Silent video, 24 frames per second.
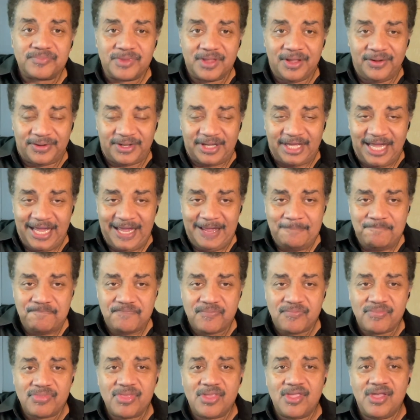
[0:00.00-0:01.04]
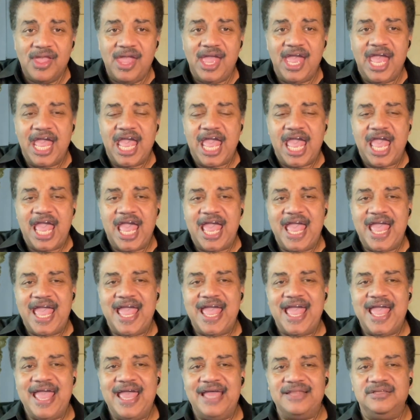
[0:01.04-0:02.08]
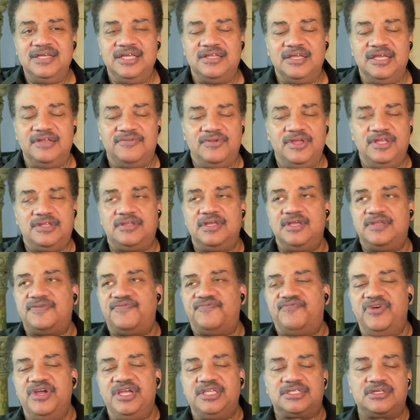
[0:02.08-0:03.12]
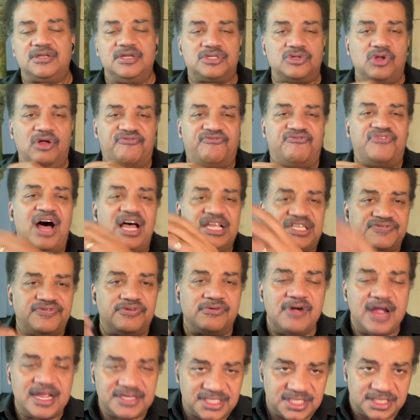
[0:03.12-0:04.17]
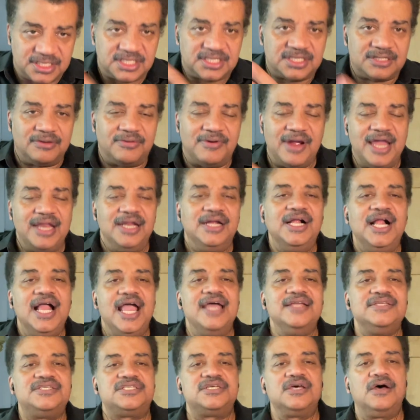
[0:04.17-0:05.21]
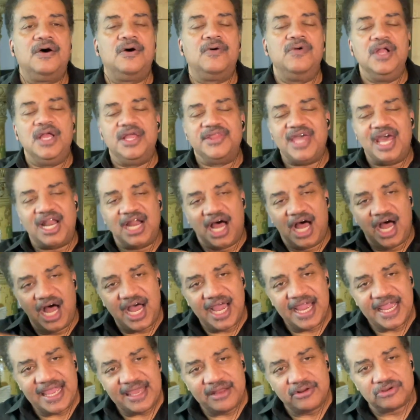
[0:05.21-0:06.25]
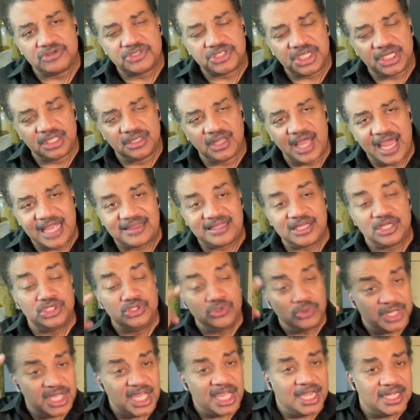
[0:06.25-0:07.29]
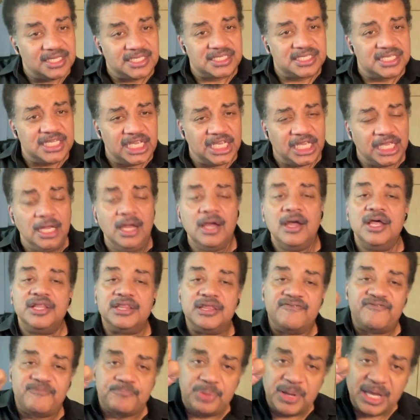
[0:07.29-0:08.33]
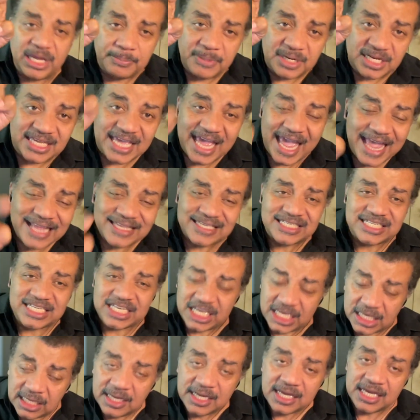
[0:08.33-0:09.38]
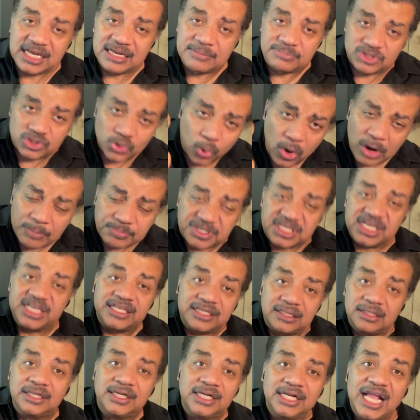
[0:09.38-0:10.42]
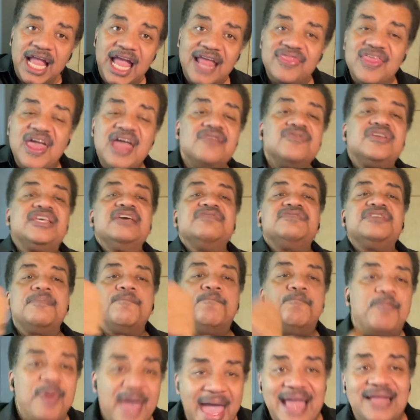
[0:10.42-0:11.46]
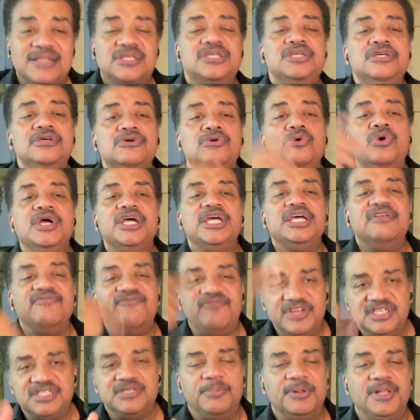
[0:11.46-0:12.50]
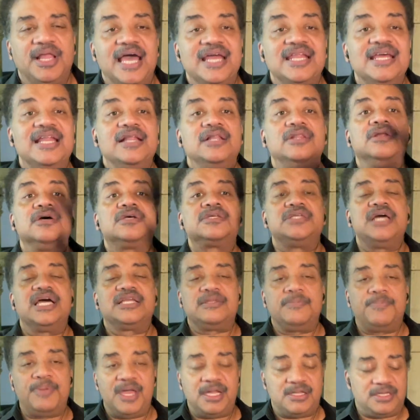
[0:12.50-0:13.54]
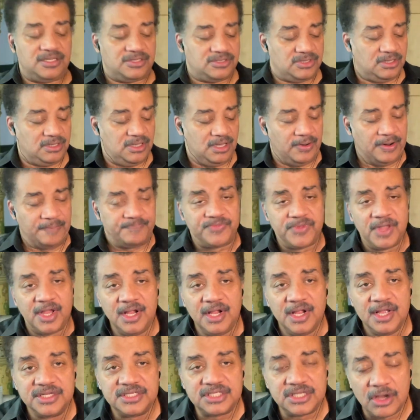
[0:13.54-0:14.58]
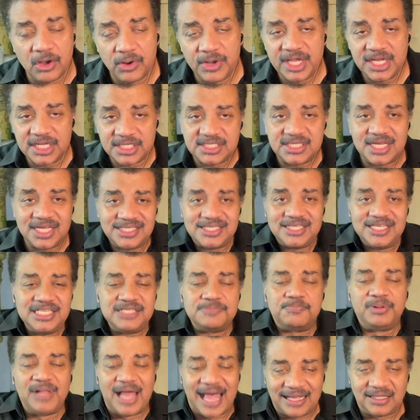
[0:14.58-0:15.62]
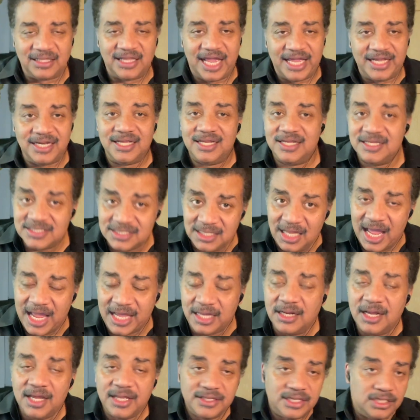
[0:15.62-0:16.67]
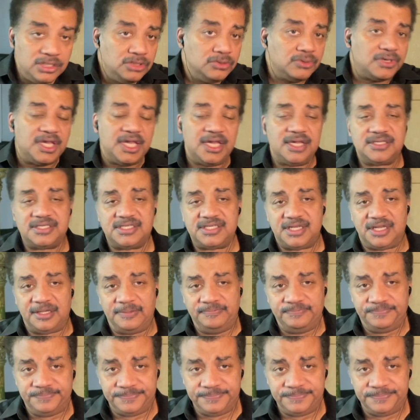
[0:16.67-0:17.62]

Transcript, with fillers: Okay? And it, it, it, it's, it's, it's called phosphorescence, right? And so that high energy light that you can't see, the pigment can't see, it absorbs it and then gives it back to you in visible light and it looks like the paintings are glowing. So in a sense, it is black light. It is light that you can't see.